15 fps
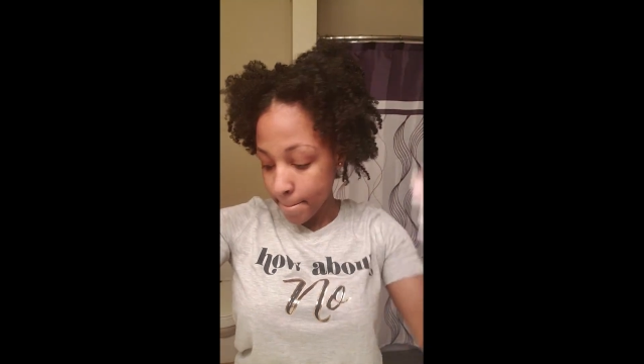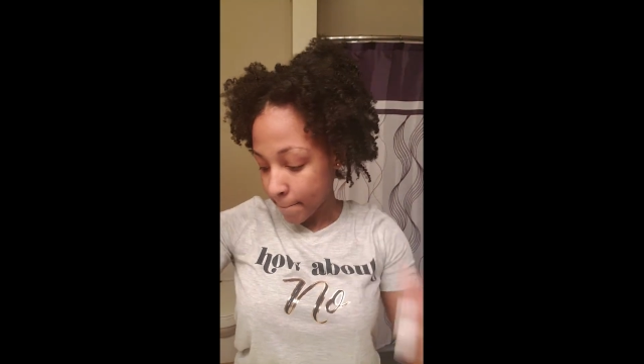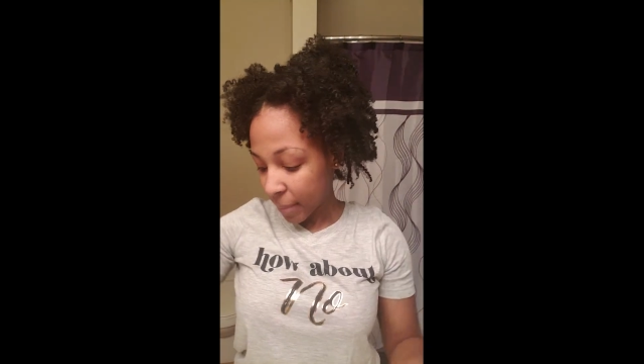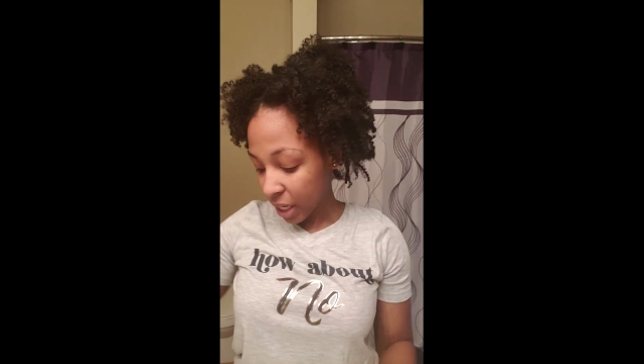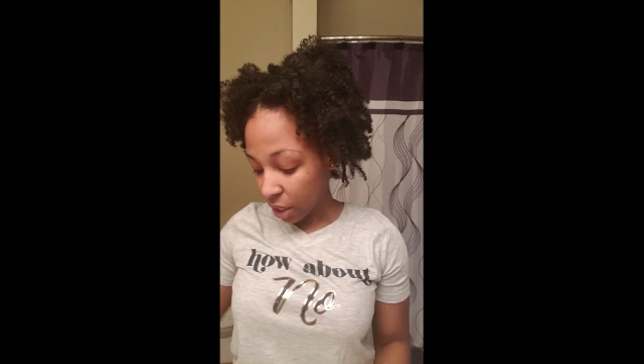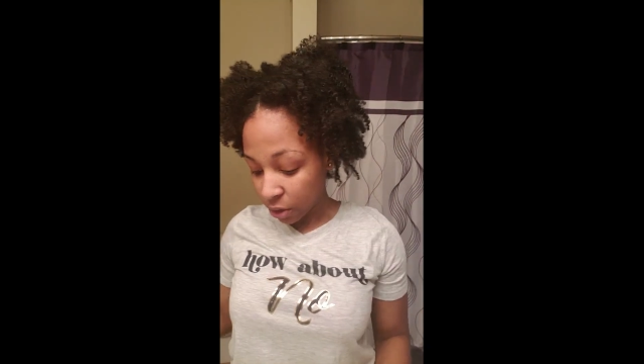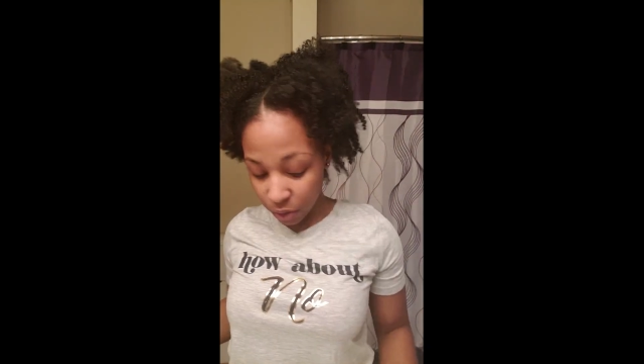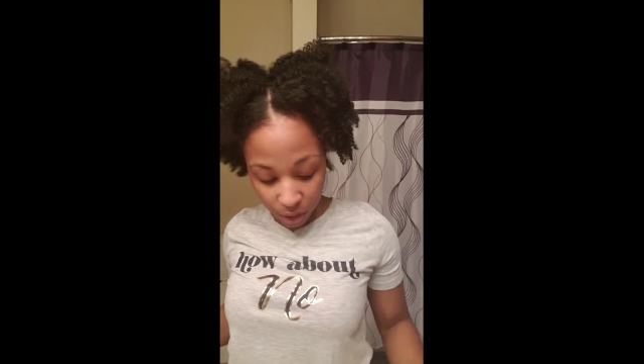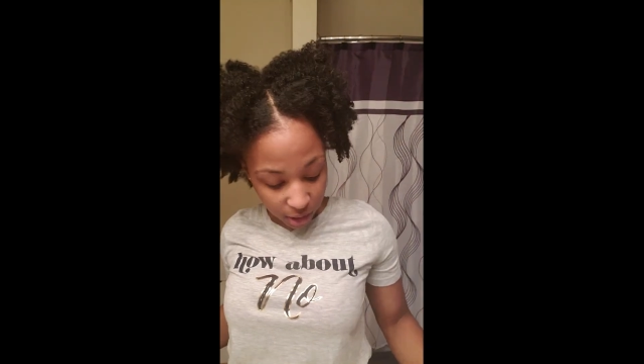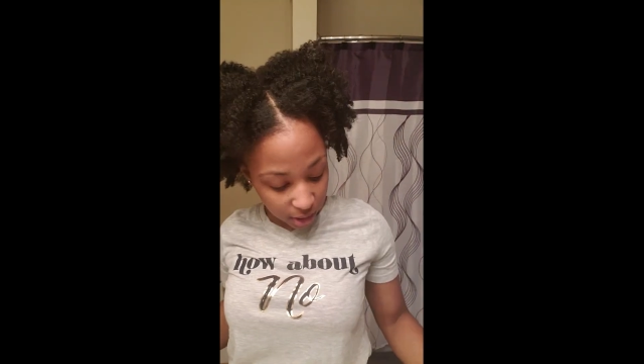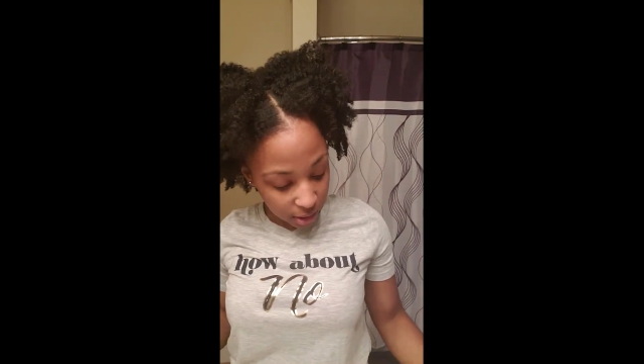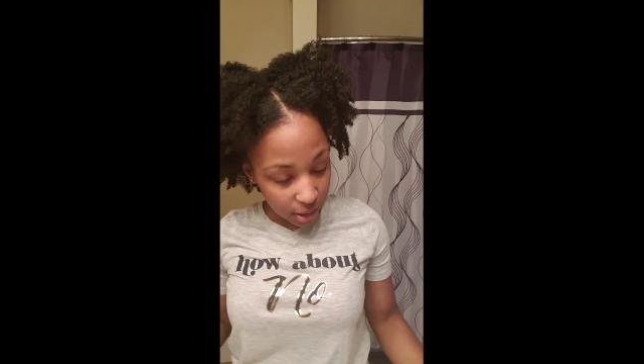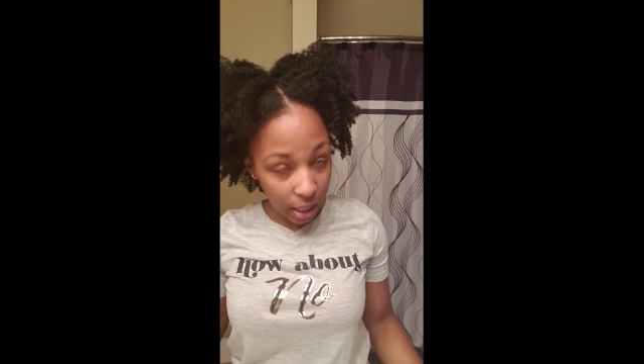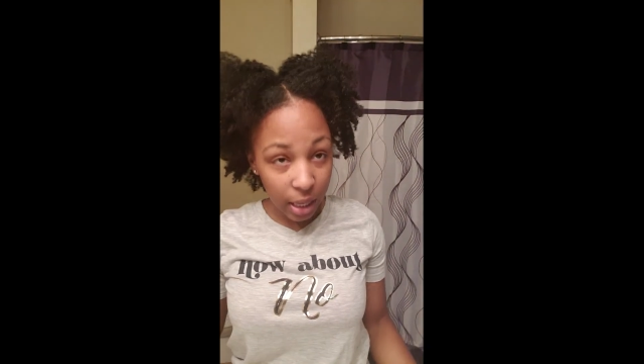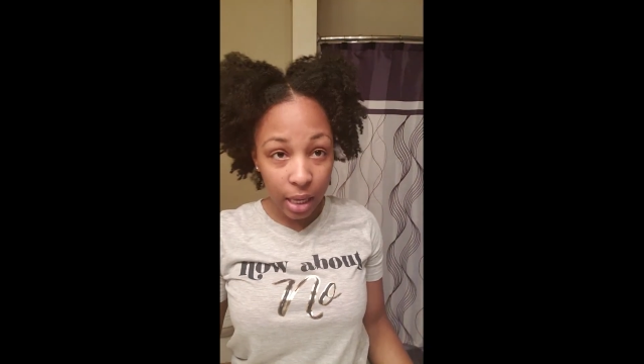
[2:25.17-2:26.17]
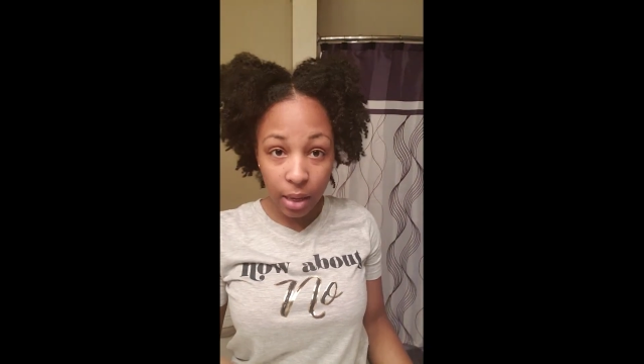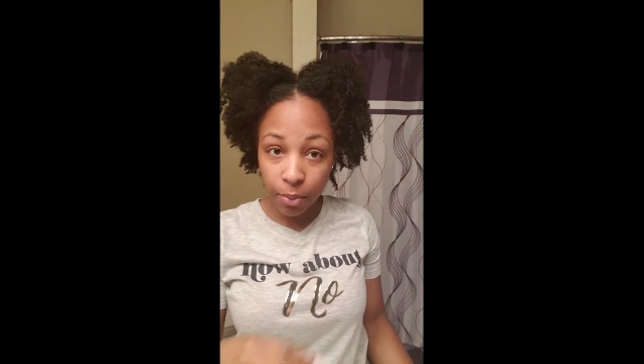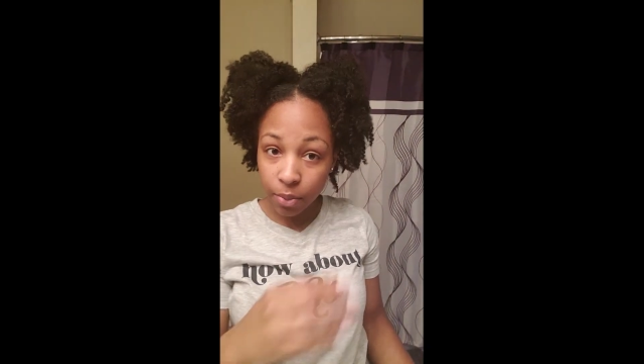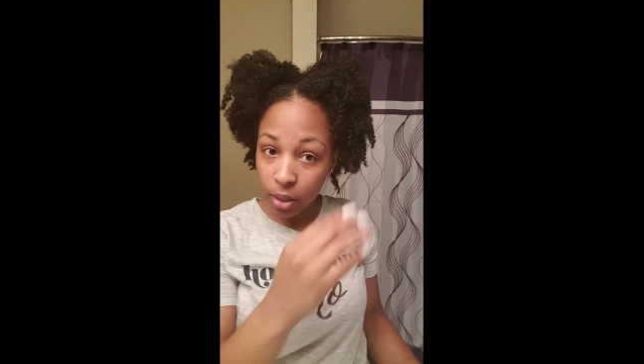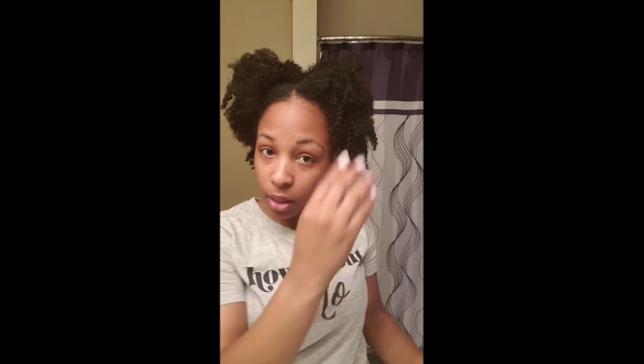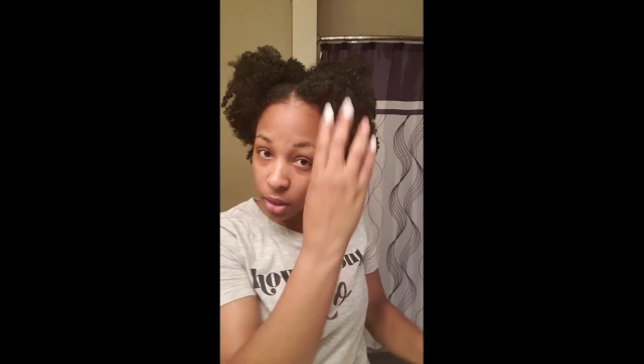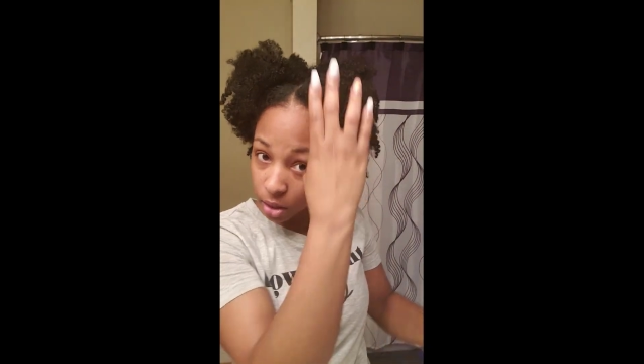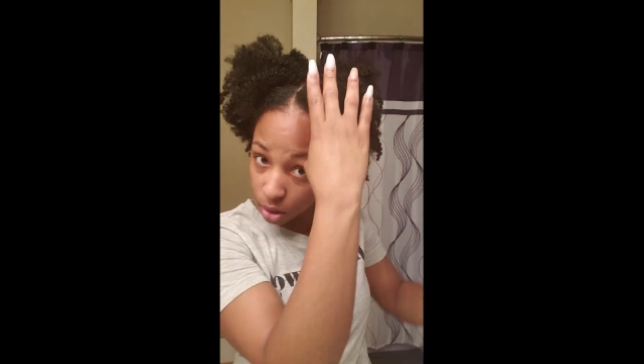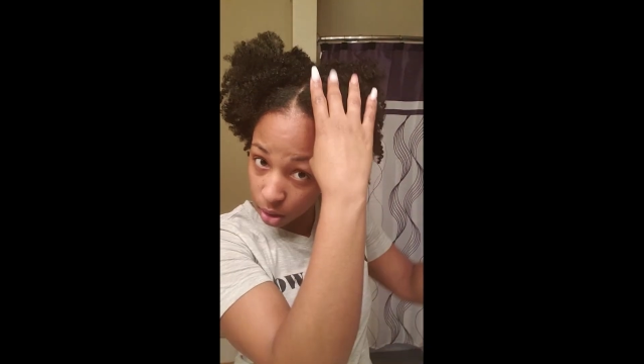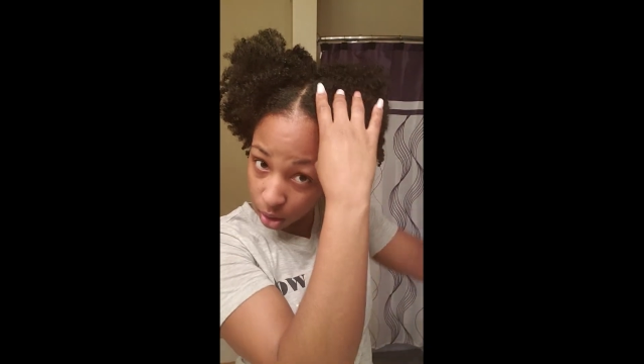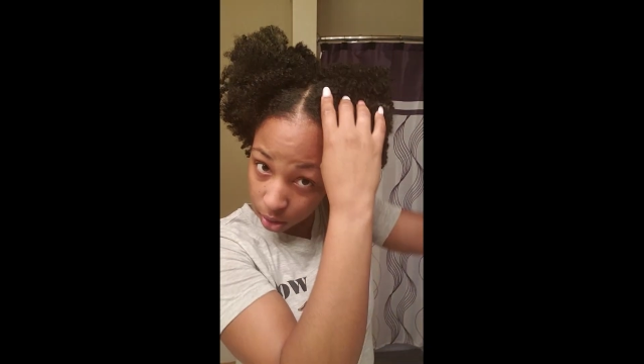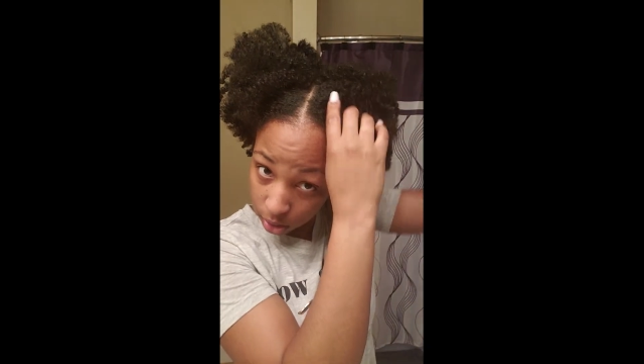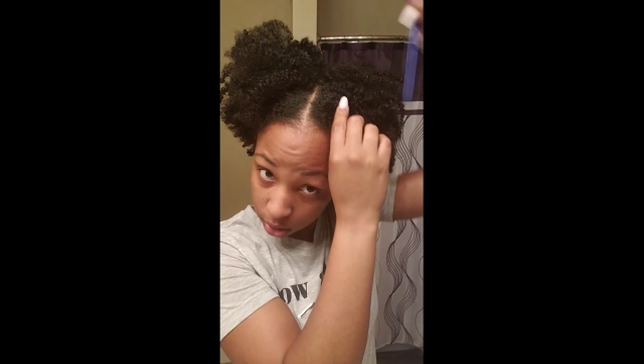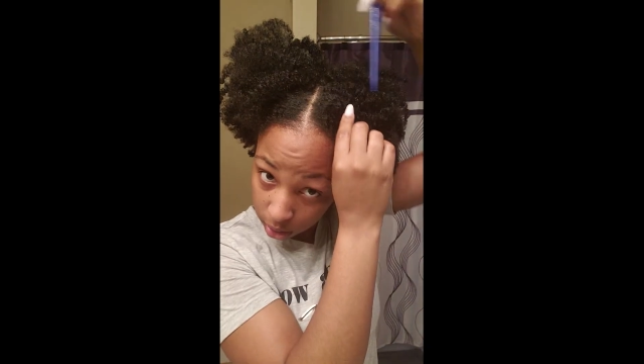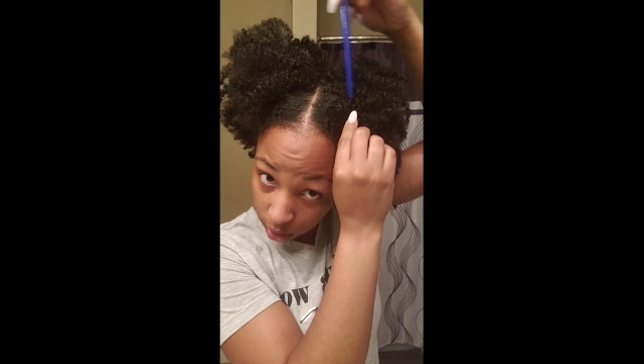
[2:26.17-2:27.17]
And I do the same thing to the
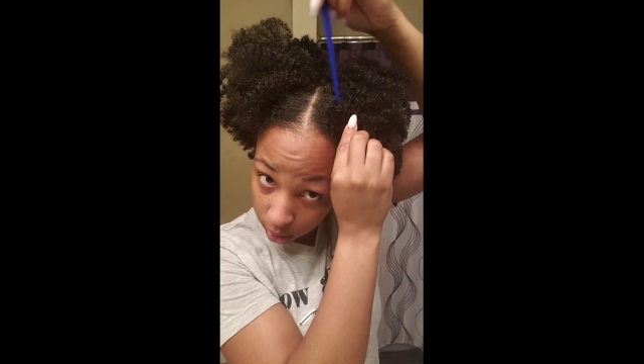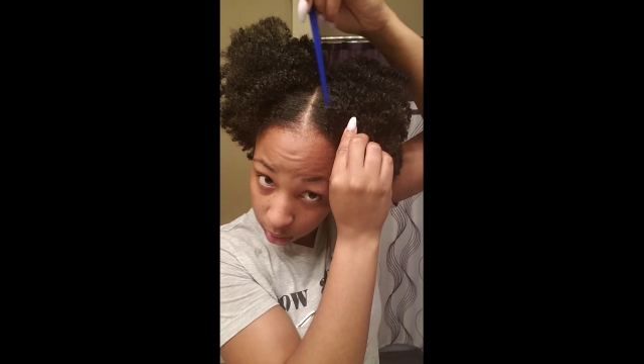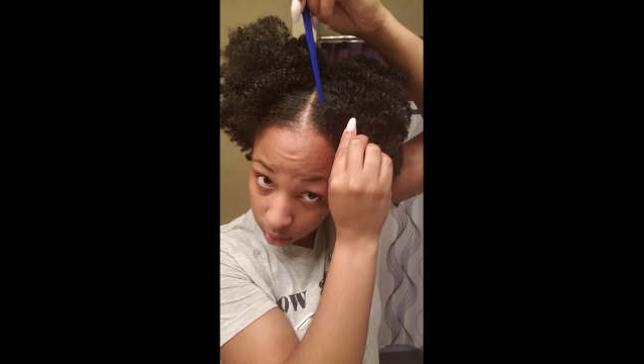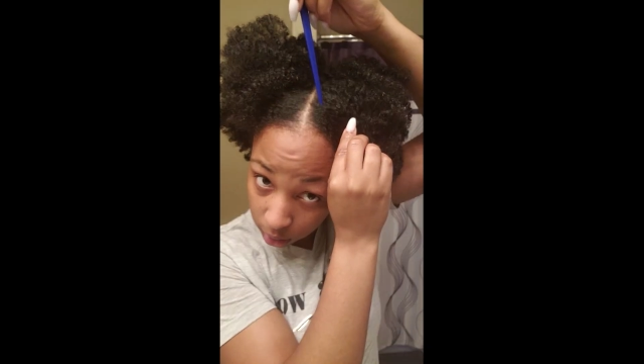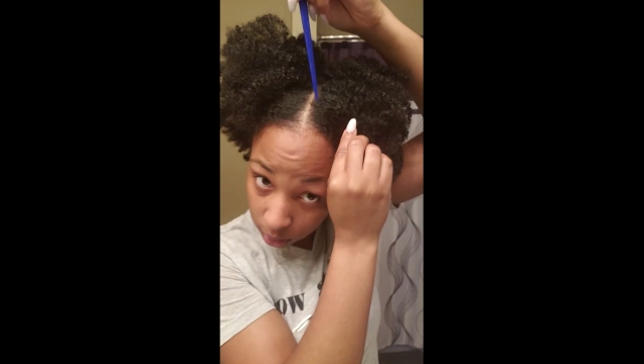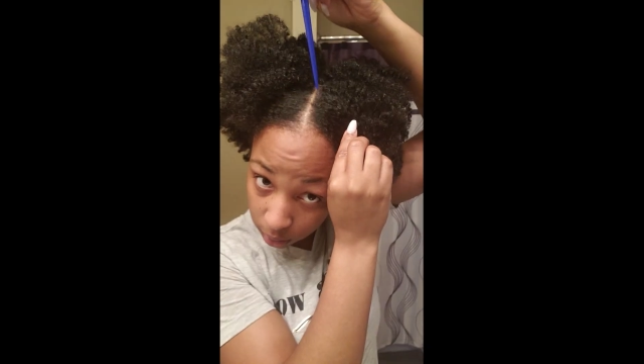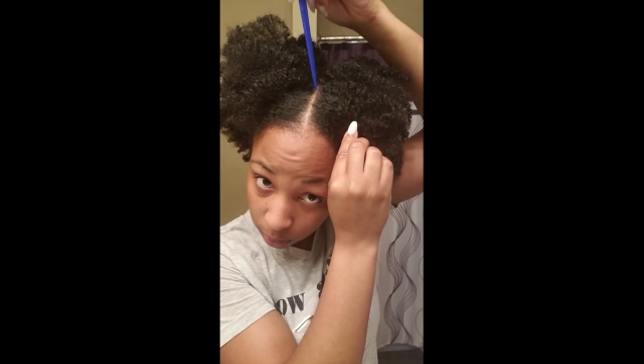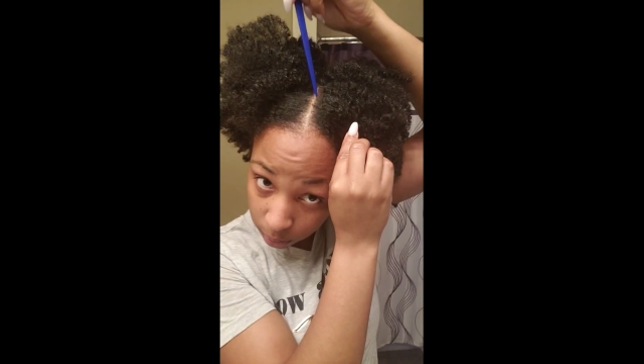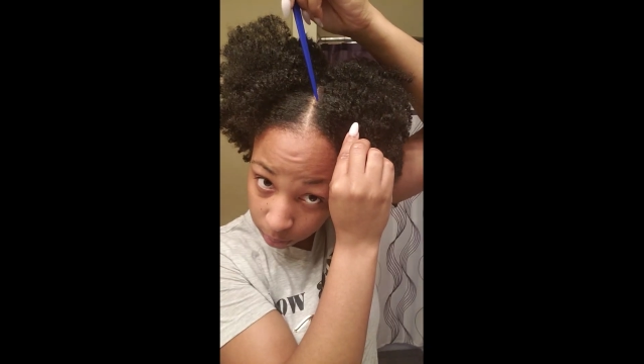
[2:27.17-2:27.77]
other side.